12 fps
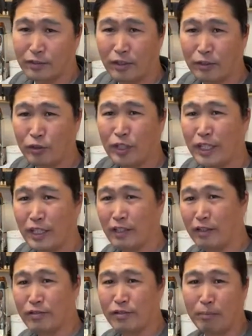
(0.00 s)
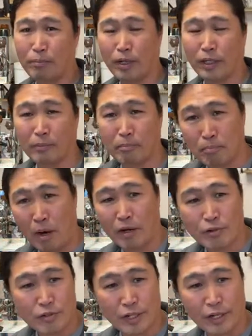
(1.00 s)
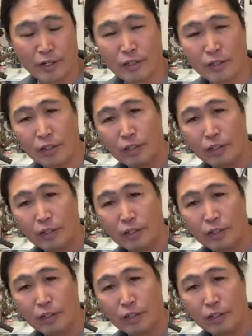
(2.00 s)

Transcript: So you can get a separate parts there.